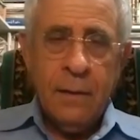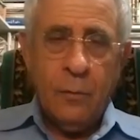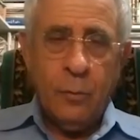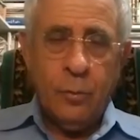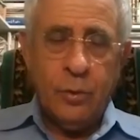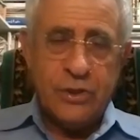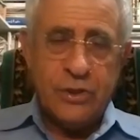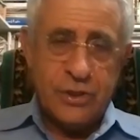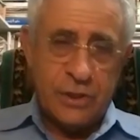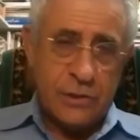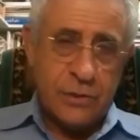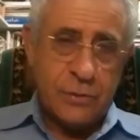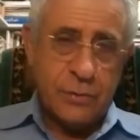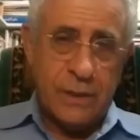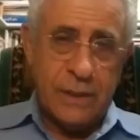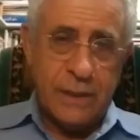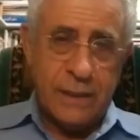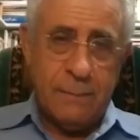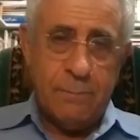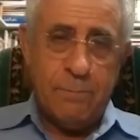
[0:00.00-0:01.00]
which
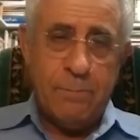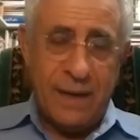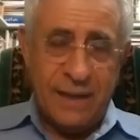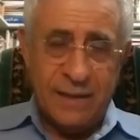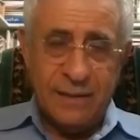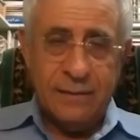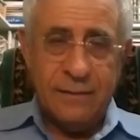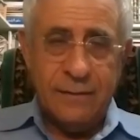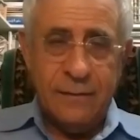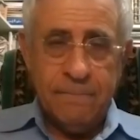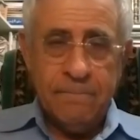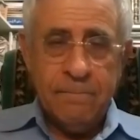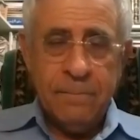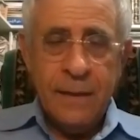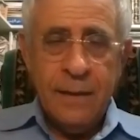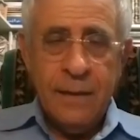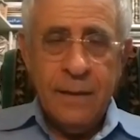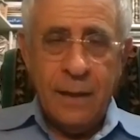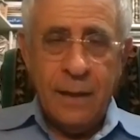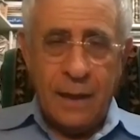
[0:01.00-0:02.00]
actually banned
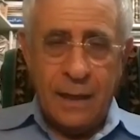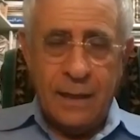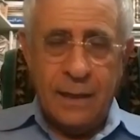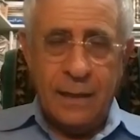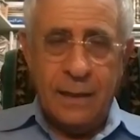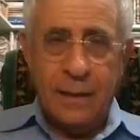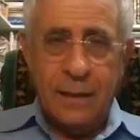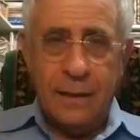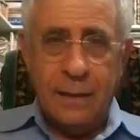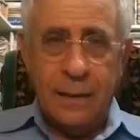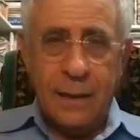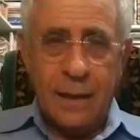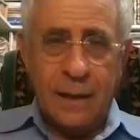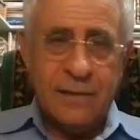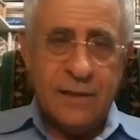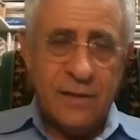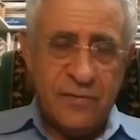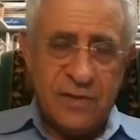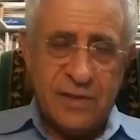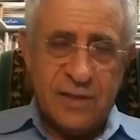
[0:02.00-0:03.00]
any
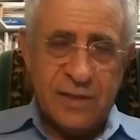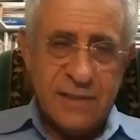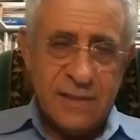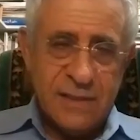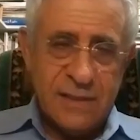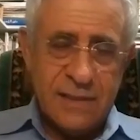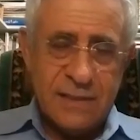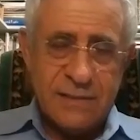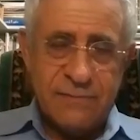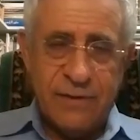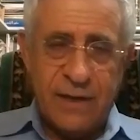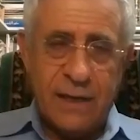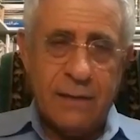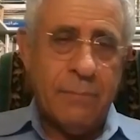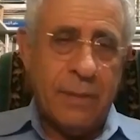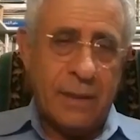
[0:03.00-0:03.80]
activities in this vein,